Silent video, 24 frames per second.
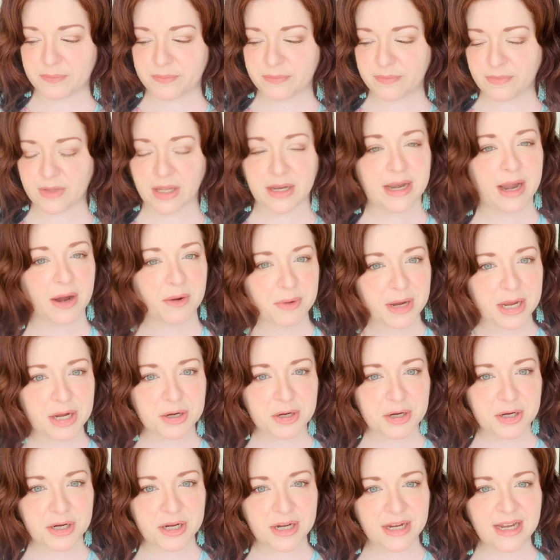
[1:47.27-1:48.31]

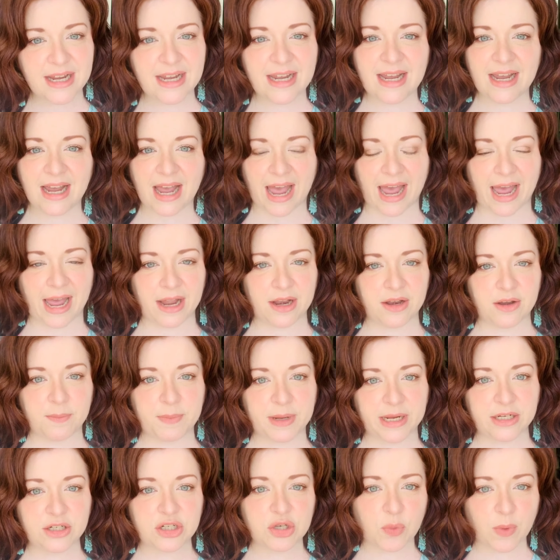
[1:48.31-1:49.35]
narrator and a
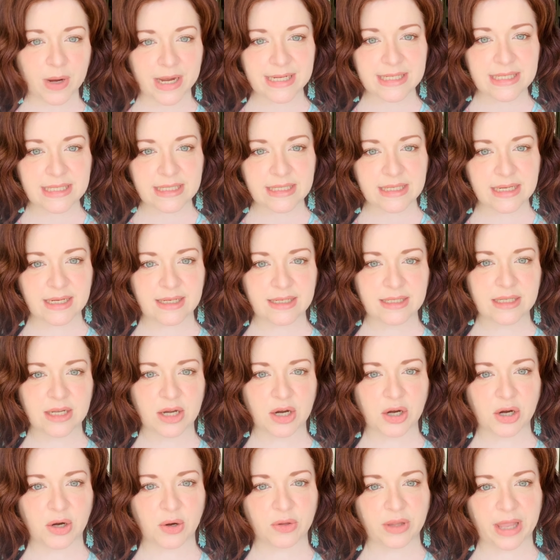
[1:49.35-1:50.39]
big twist? Is
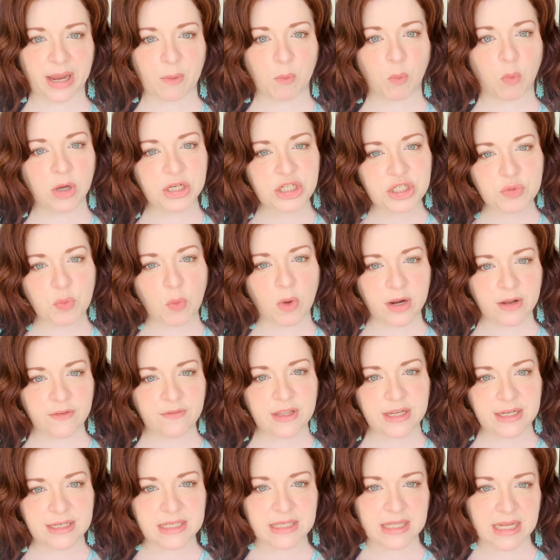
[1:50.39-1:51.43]
there, like, which one of
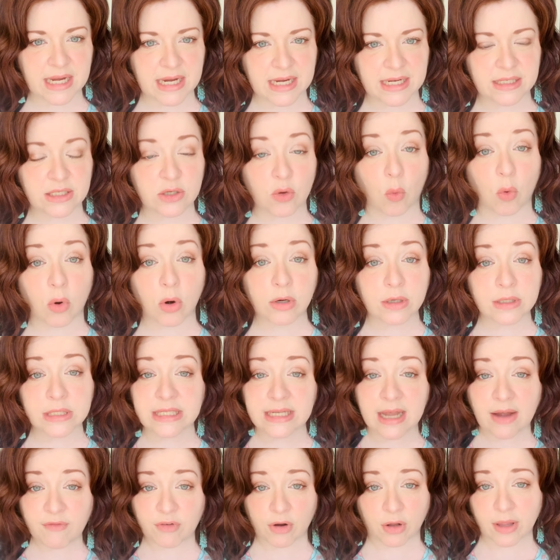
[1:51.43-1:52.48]
these things, or
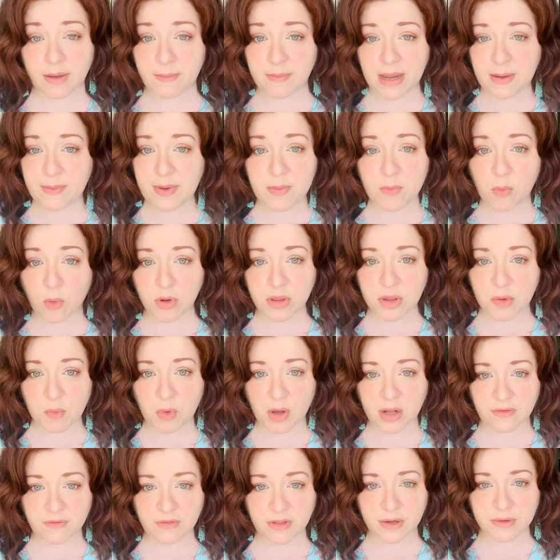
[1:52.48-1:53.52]
several, it may be more than
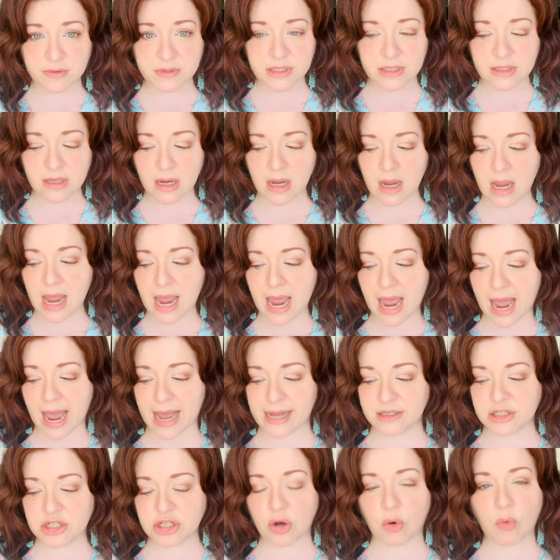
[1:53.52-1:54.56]
one of those.
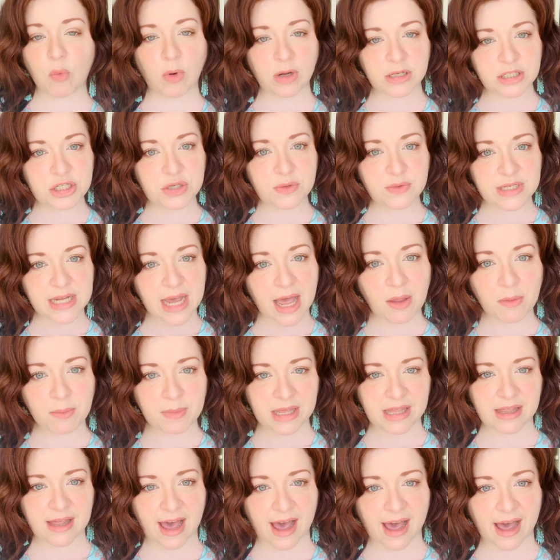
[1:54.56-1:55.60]
And so once you tell
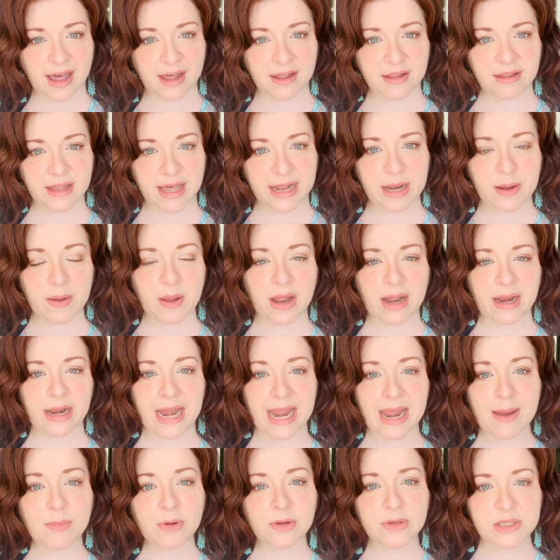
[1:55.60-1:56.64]
me that, then it
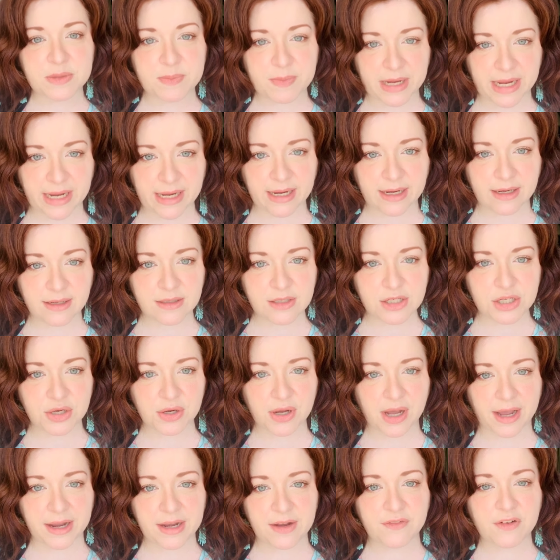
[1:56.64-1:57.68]
enables me to
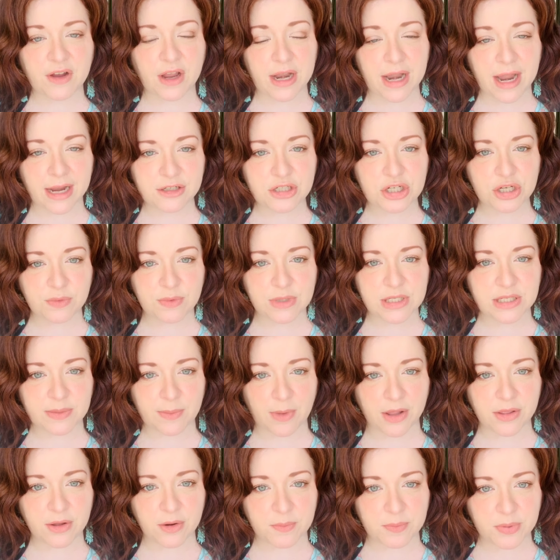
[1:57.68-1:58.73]
kind of connect you with some
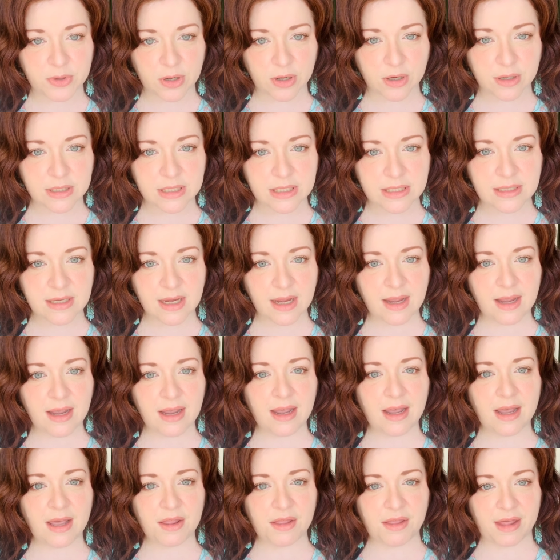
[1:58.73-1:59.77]
other books
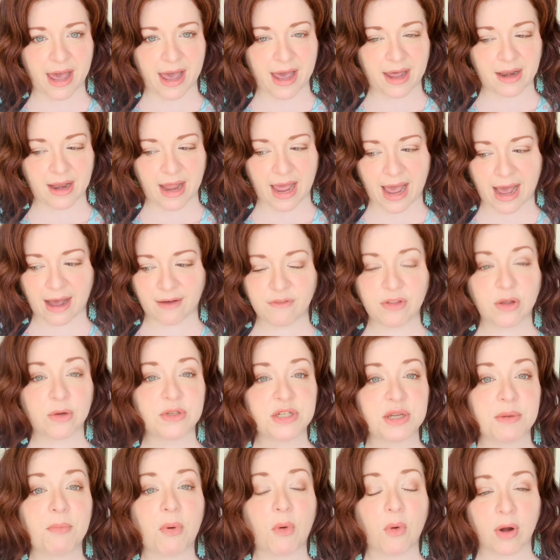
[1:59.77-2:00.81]
that have those
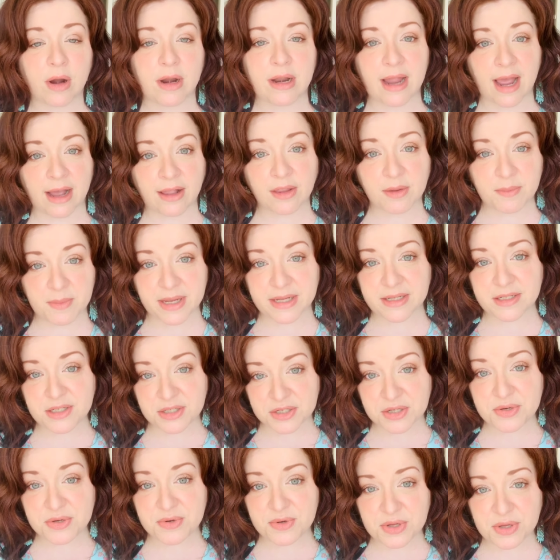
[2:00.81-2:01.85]
important elements
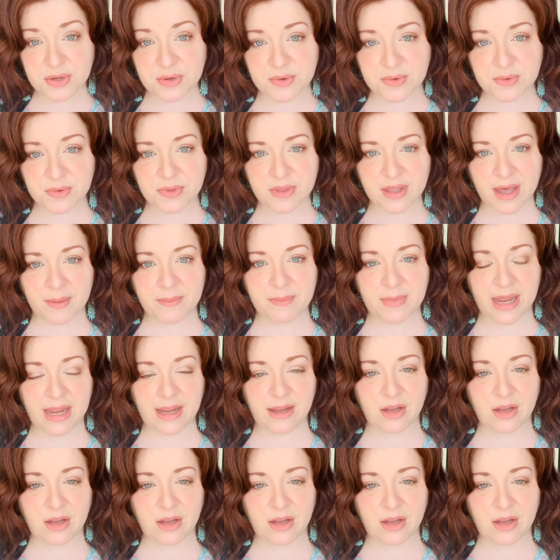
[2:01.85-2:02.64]
to you that make